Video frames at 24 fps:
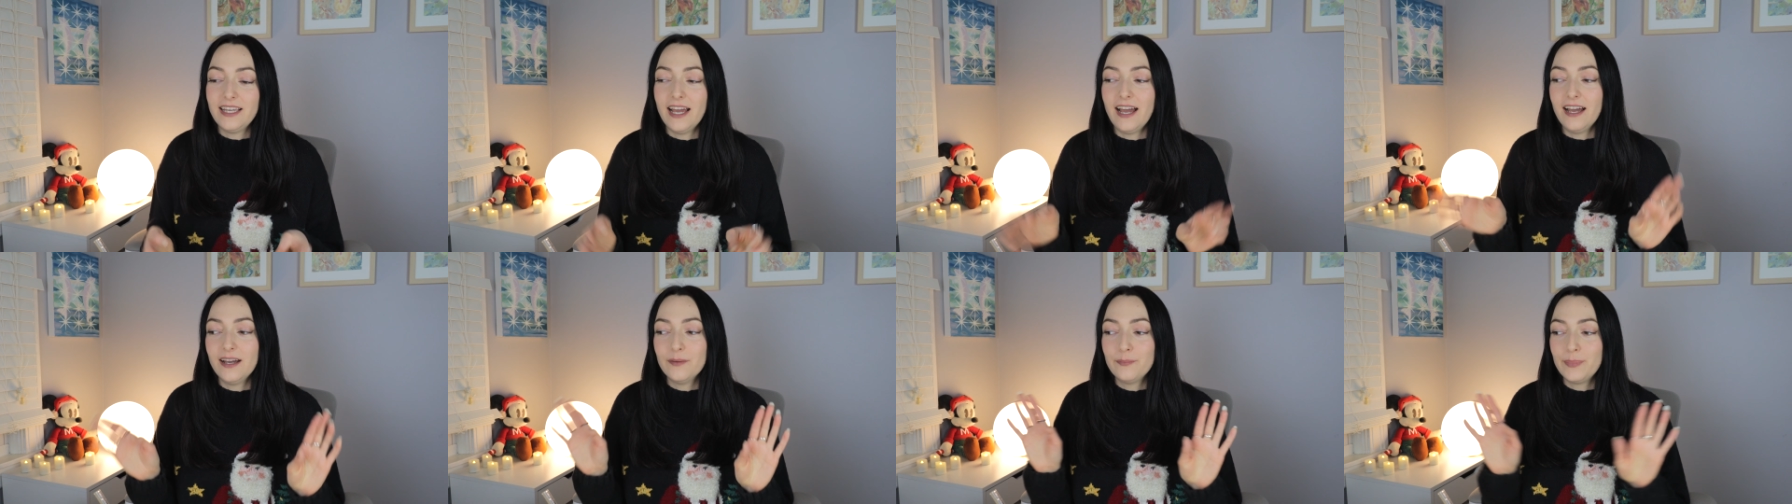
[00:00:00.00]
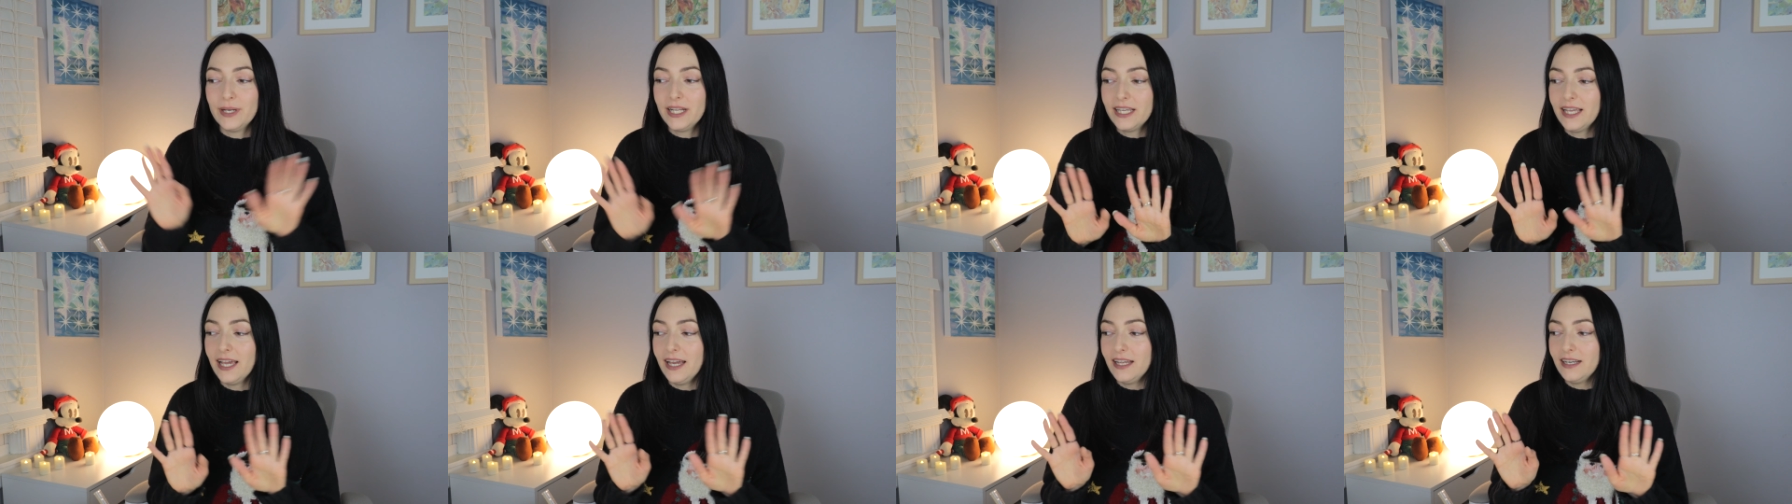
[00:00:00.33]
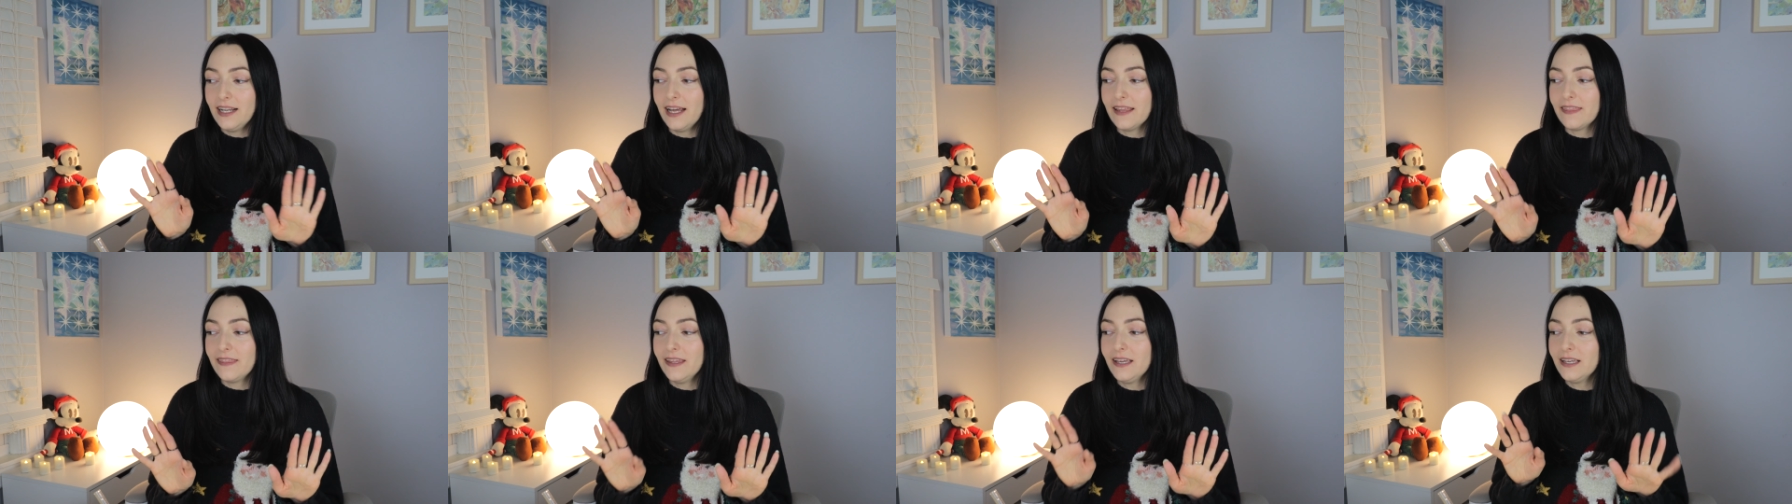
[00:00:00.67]
yeah but again
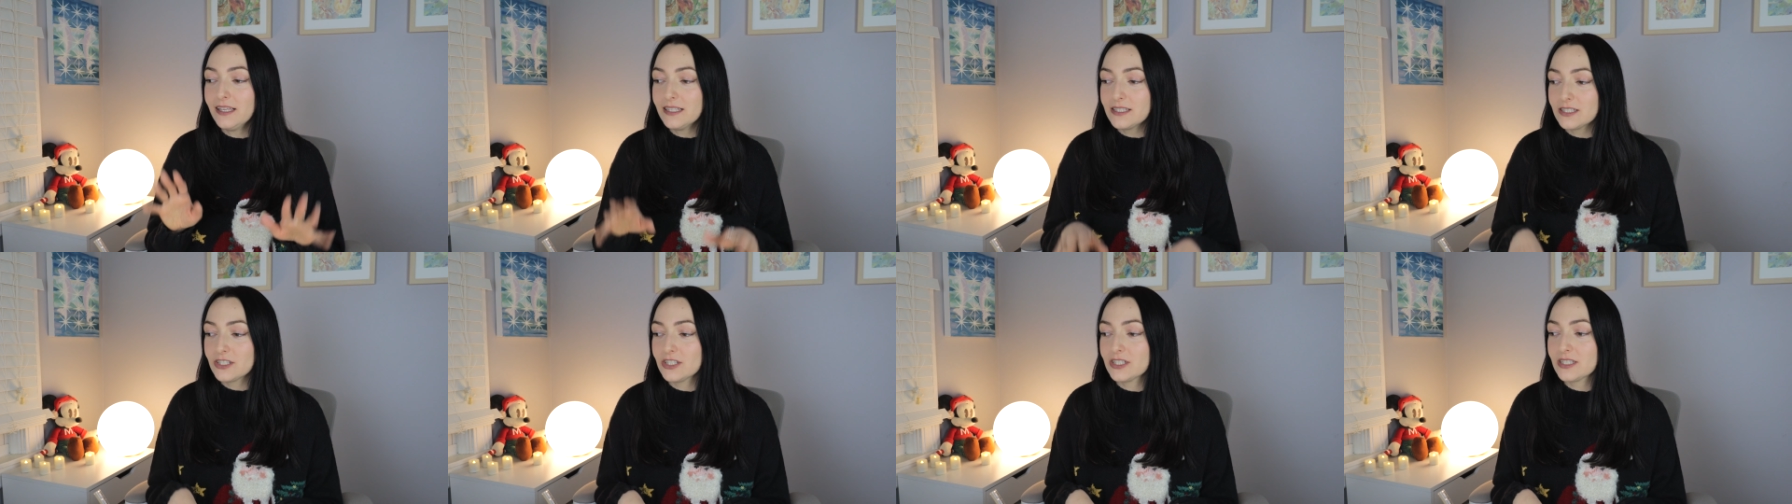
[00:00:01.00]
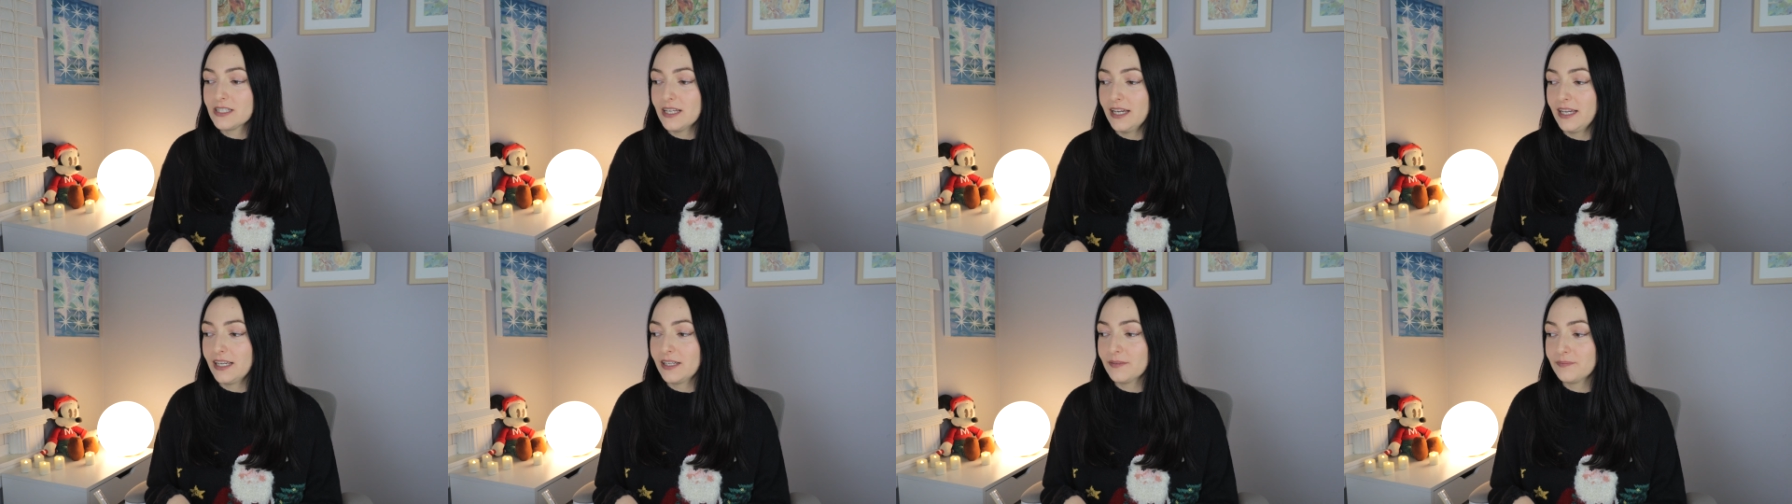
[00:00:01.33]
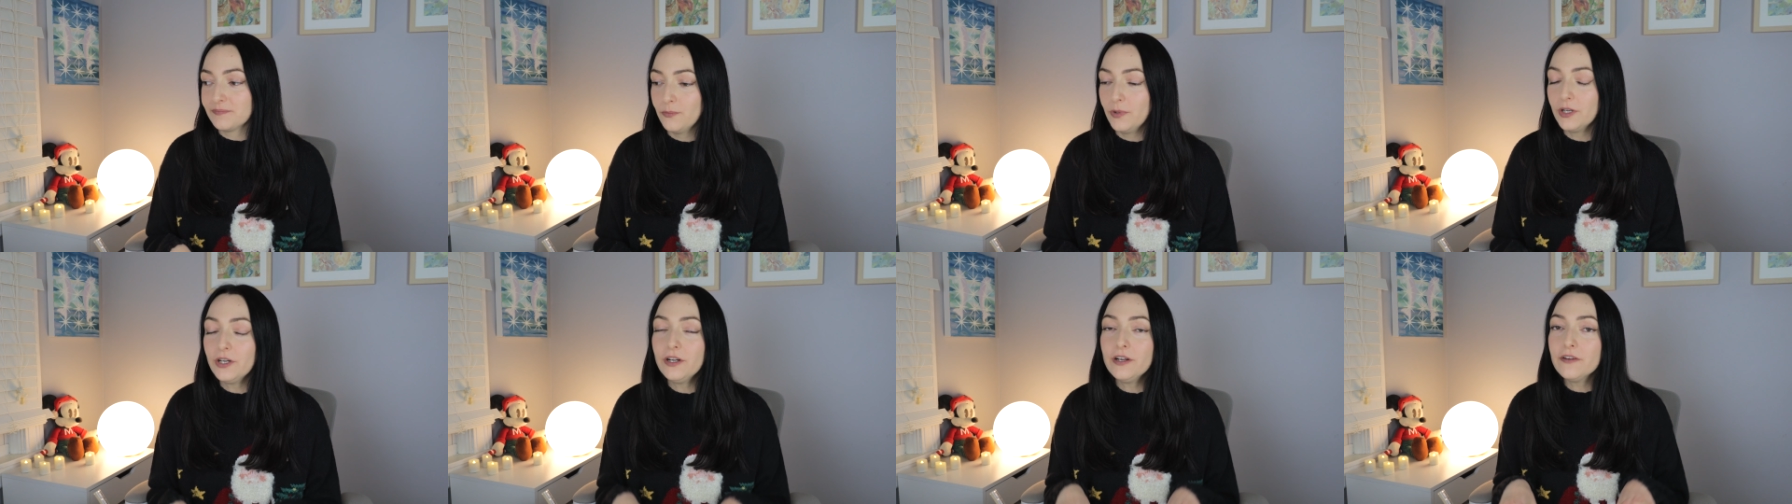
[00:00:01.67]
i think it's just
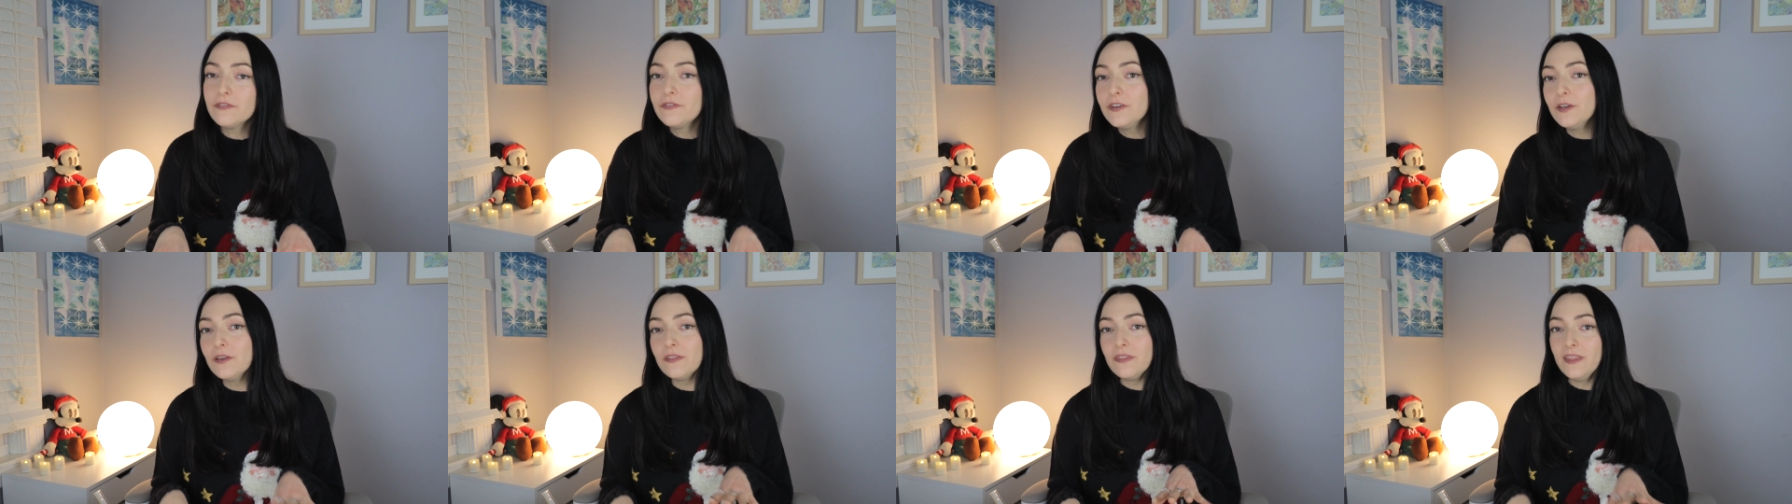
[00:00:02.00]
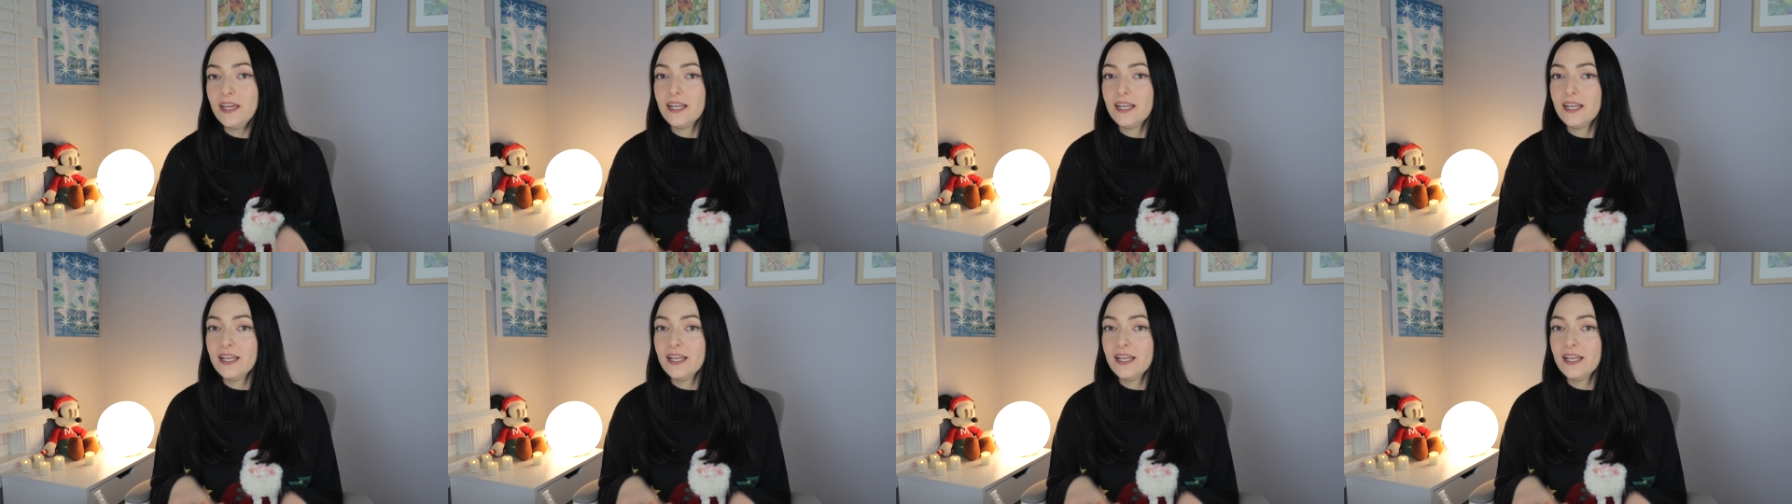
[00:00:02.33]
like what are a few